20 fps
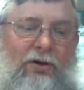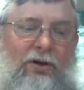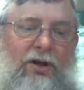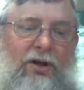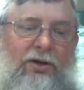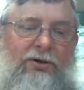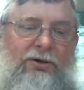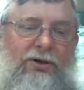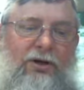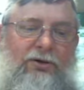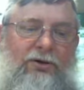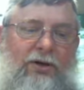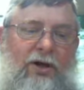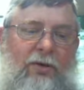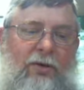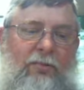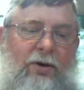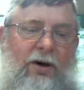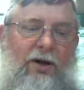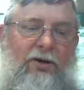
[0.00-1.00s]
Then shalt
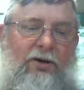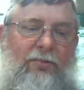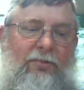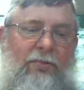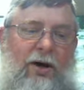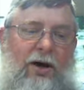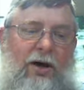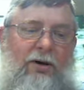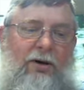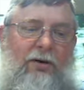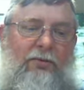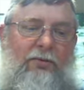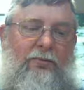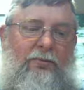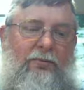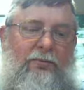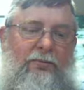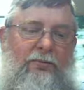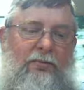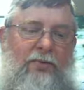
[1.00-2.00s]
thou break the bottle
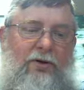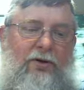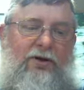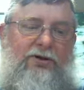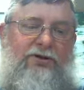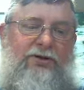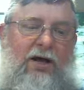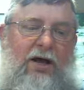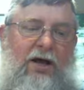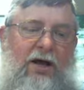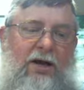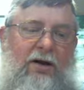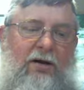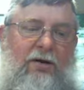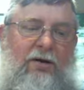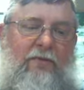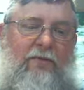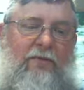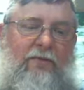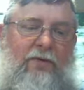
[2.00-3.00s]
in the
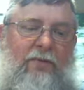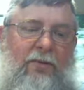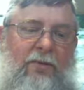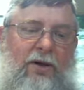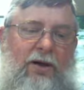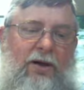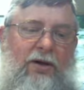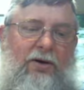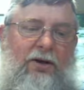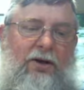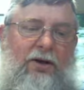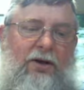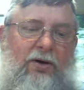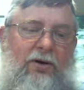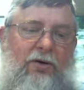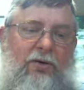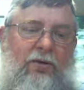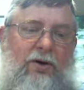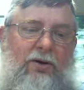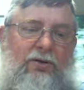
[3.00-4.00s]
sight of the men that
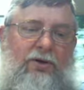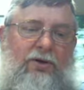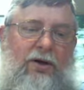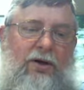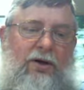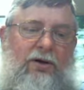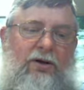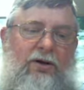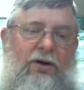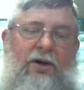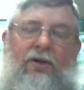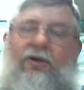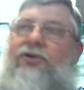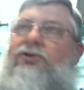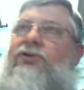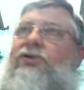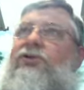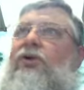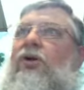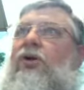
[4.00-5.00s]
go with thee. Now
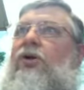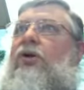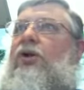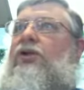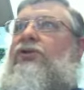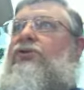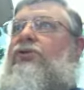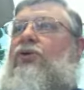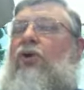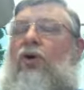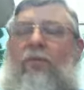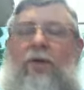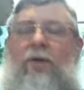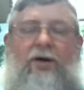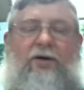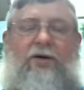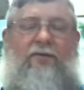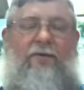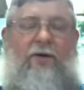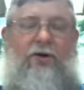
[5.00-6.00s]
this is going
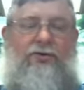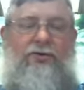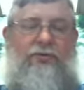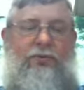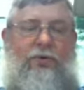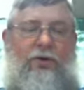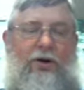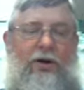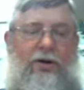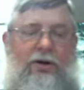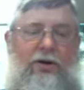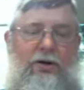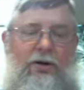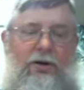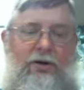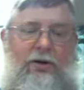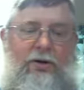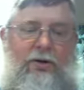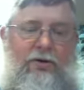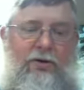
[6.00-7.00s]
back to verse 1.
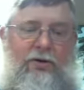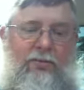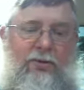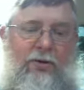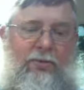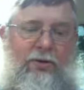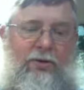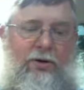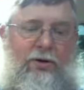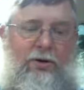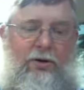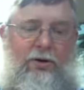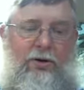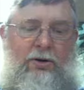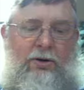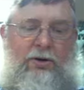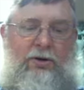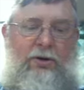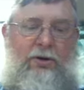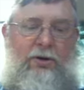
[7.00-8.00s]
Remember,
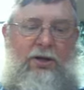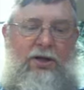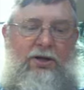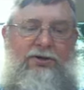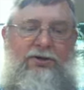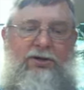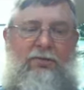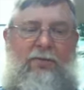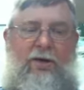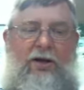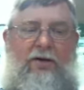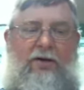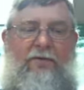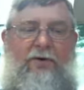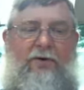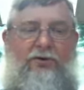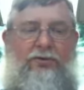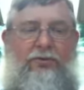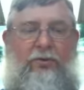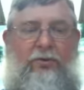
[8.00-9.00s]
he said back in
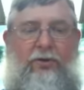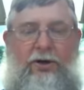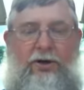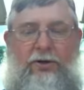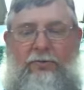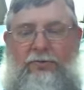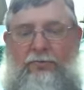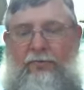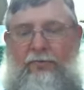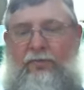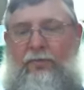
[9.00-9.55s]
verse 1,